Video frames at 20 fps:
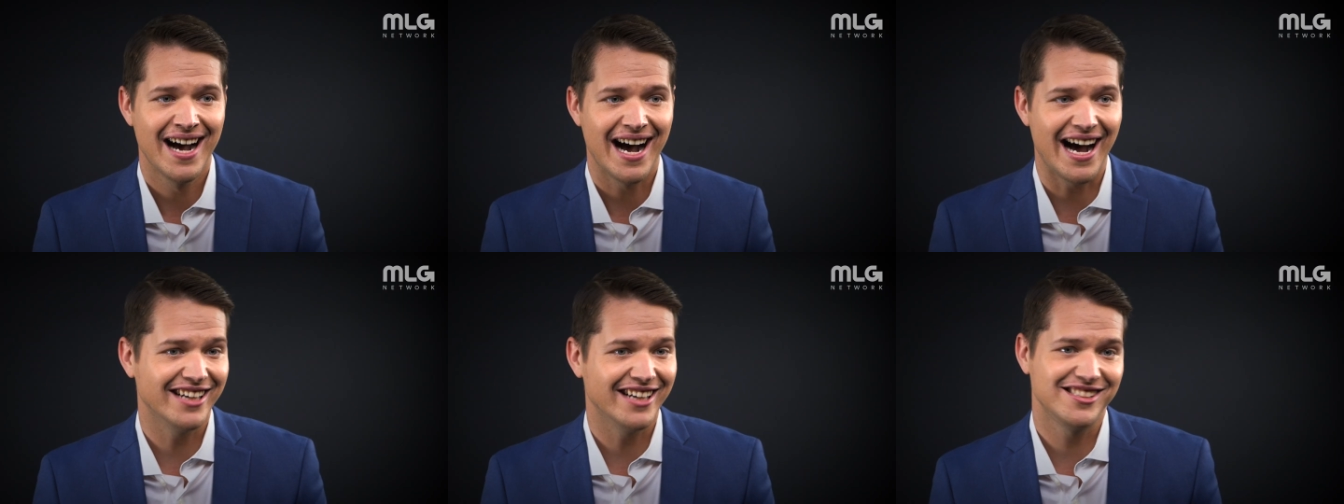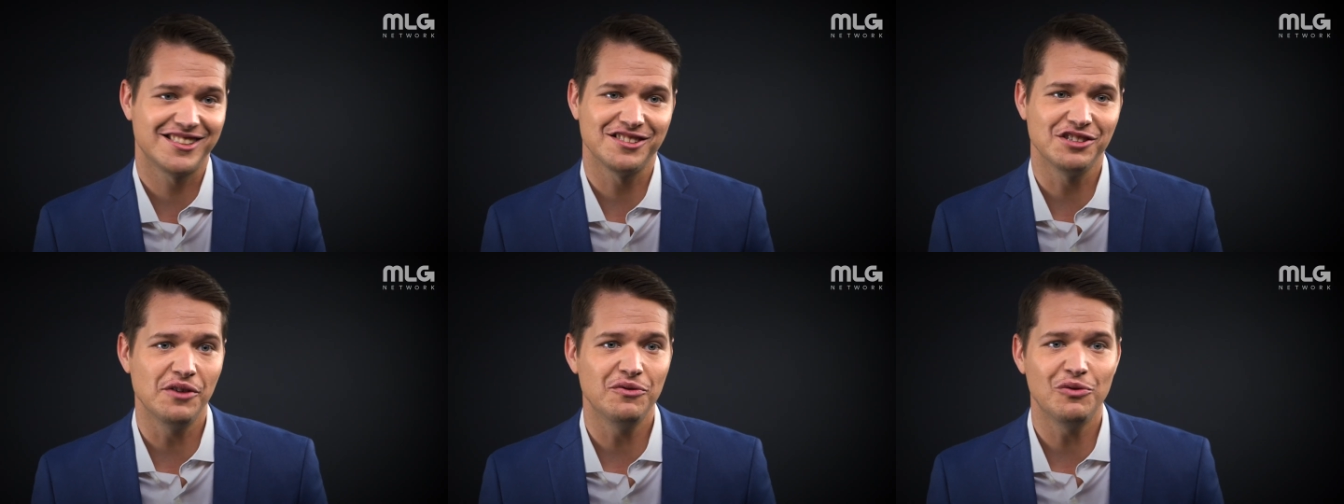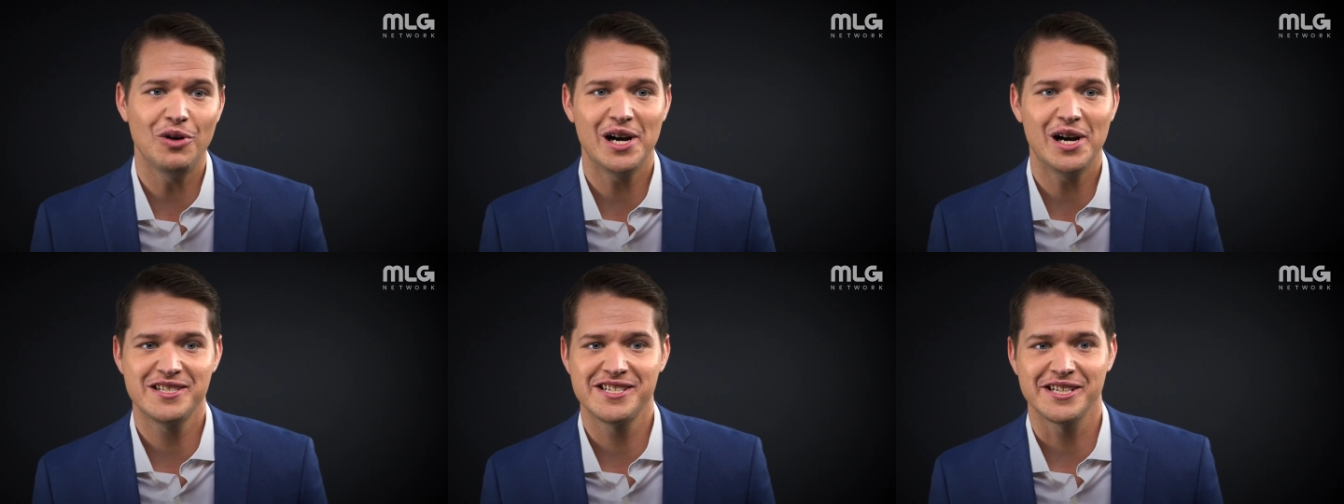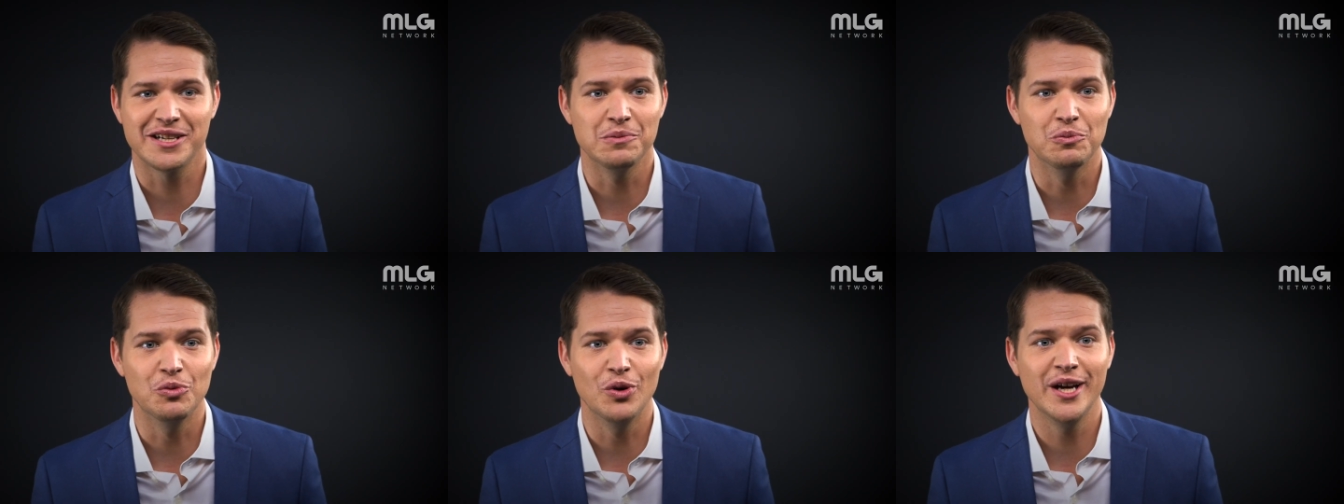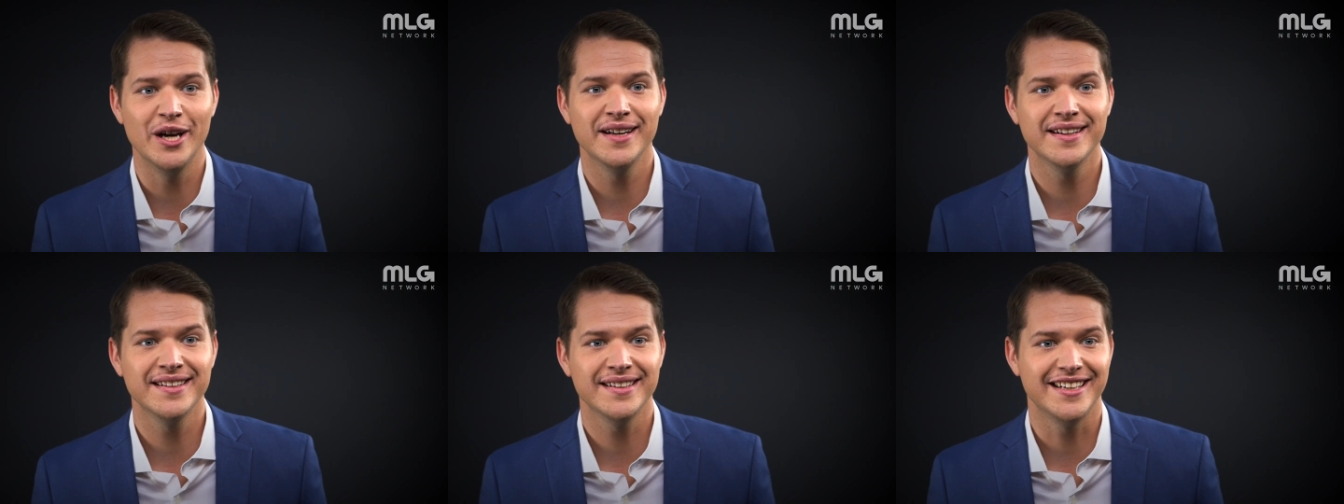I just love watching him
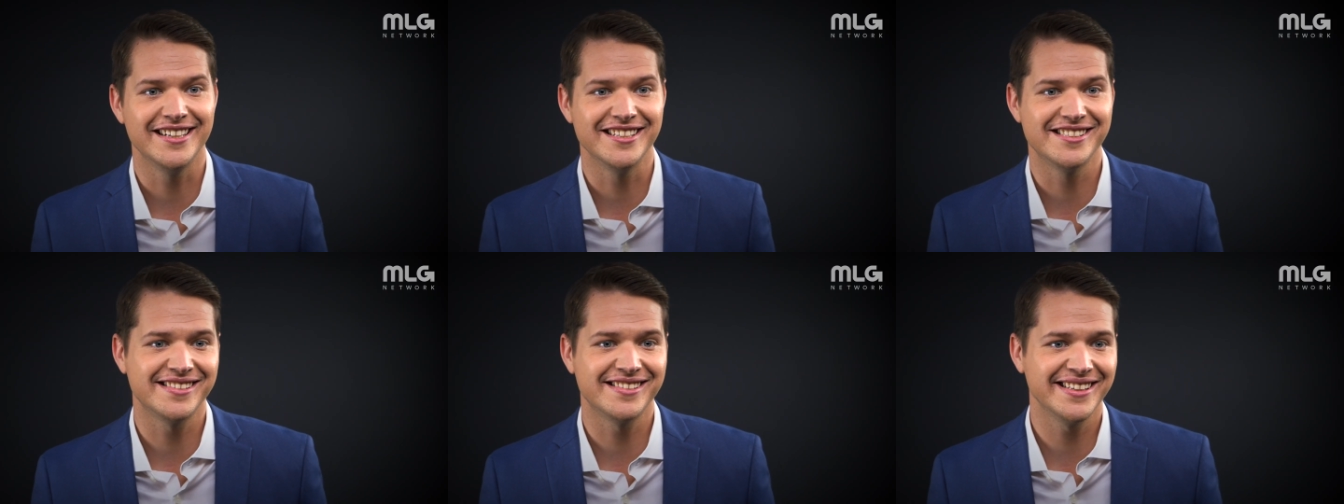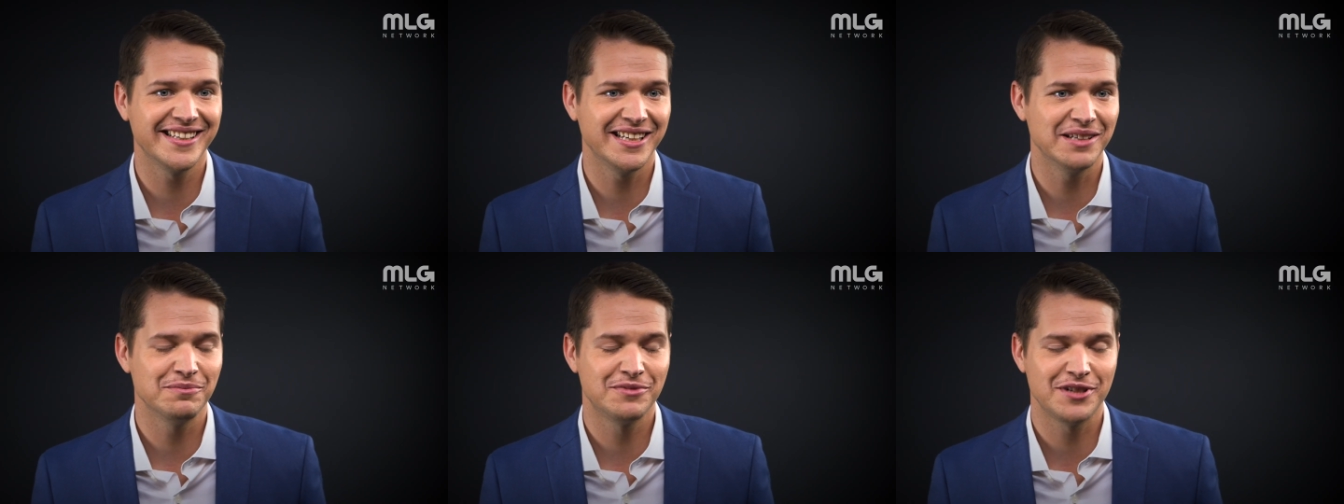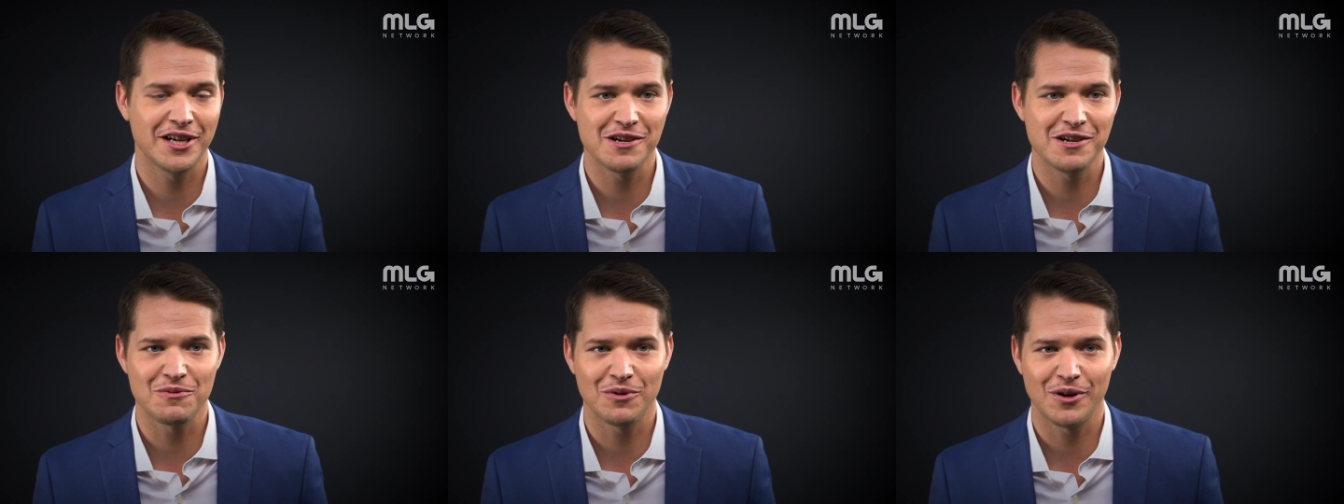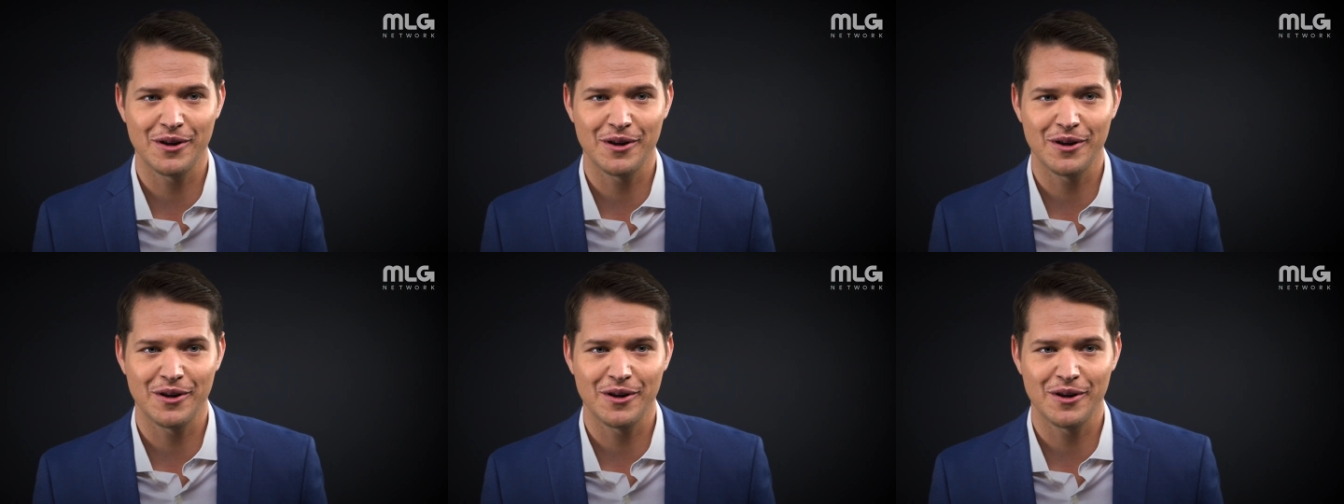win and seeing him take